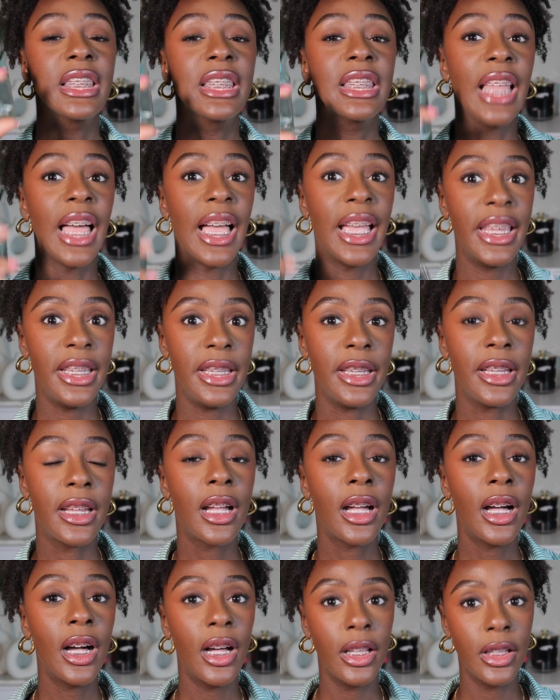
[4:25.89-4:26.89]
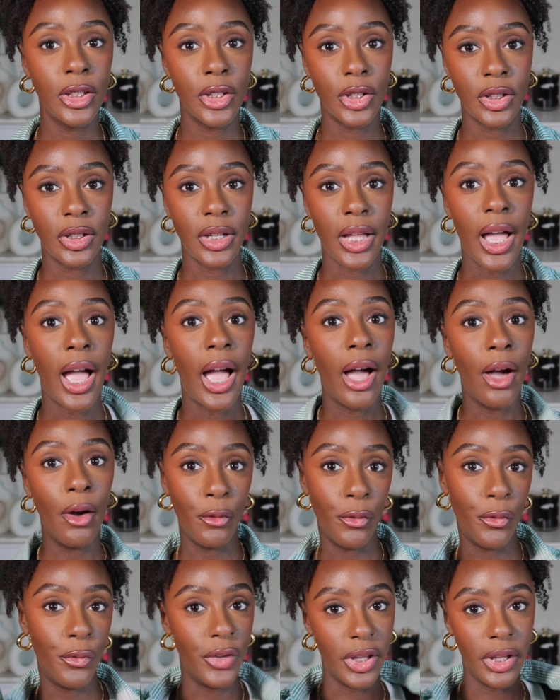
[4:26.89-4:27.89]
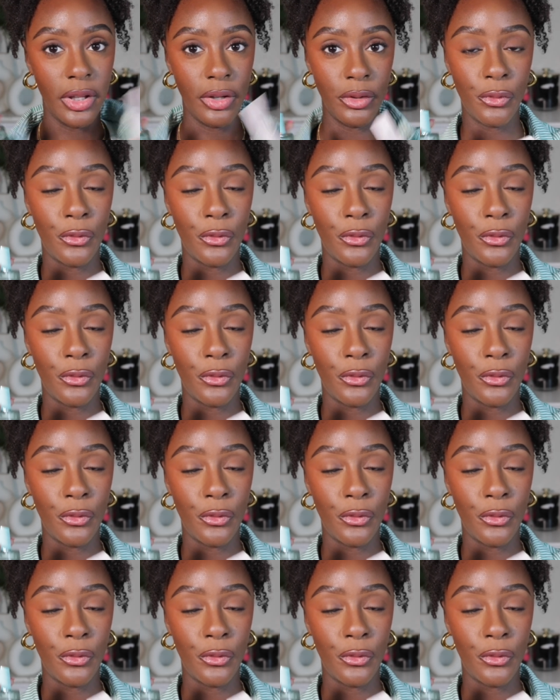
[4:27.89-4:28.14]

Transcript: light colored outfit